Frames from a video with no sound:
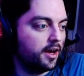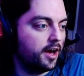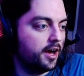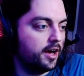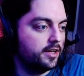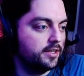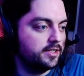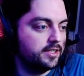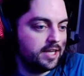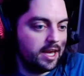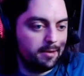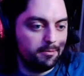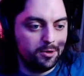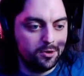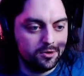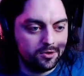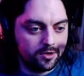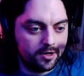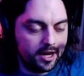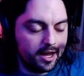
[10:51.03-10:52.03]
same
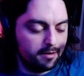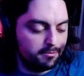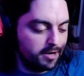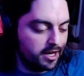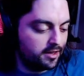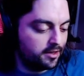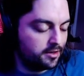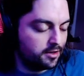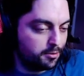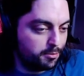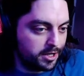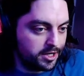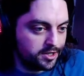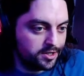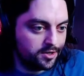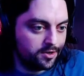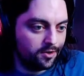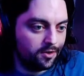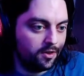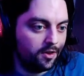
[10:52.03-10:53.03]
username in the
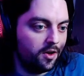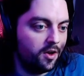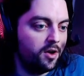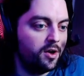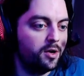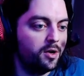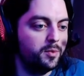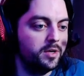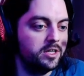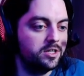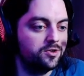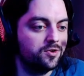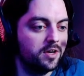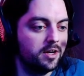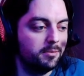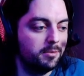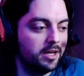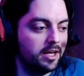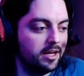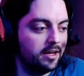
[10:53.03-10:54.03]
Dimensional. We
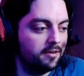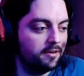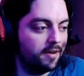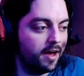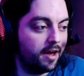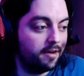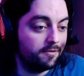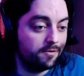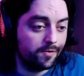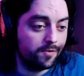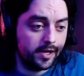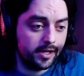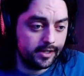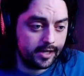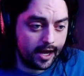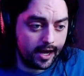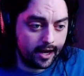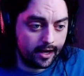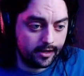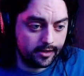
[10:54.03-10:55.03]
stream Eve every
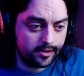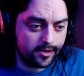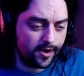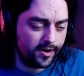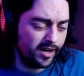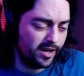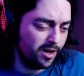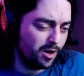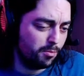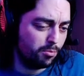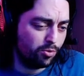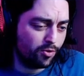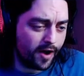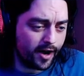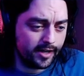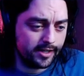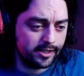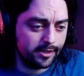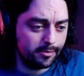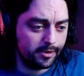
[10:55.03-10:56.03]
day, starting
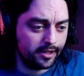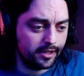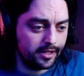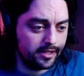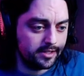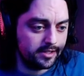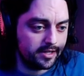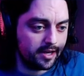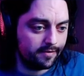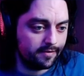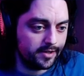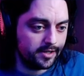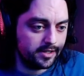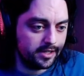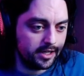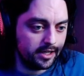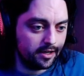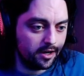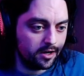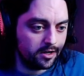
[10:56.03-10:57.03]
approximately
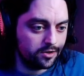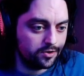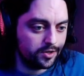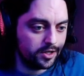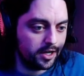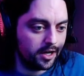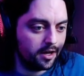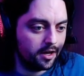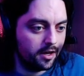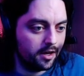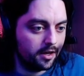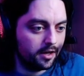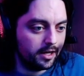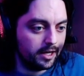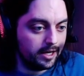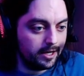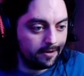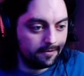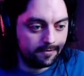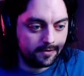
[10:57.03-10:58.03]
1700
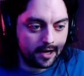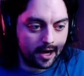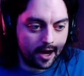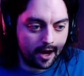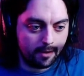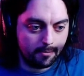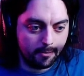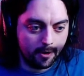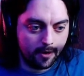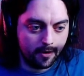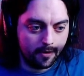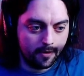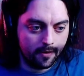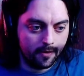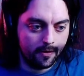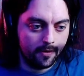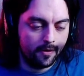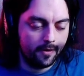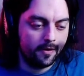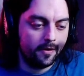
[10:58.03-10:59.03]
Eve time.
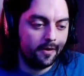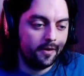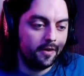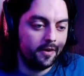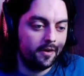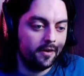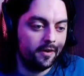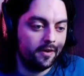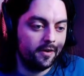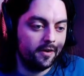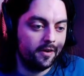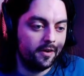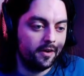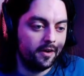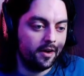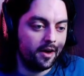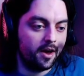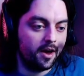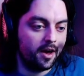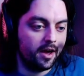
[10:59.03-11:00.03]

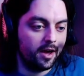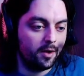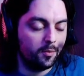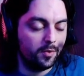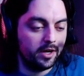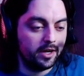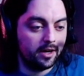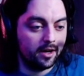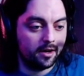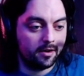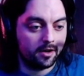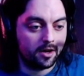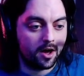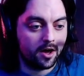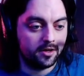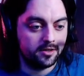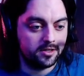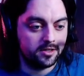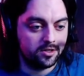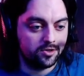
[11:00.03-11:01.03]
And we
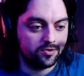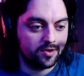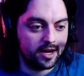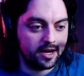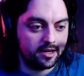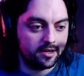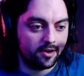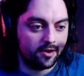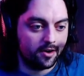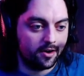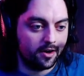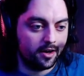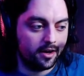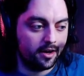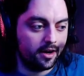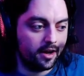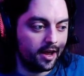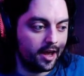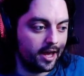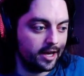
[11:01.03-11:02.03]
concentrate
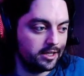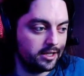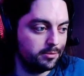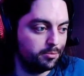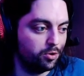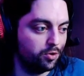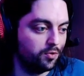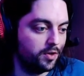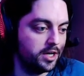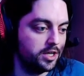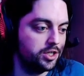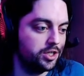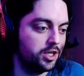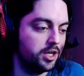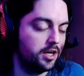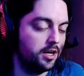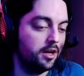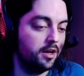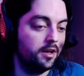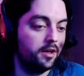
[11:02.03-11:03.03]
on exploration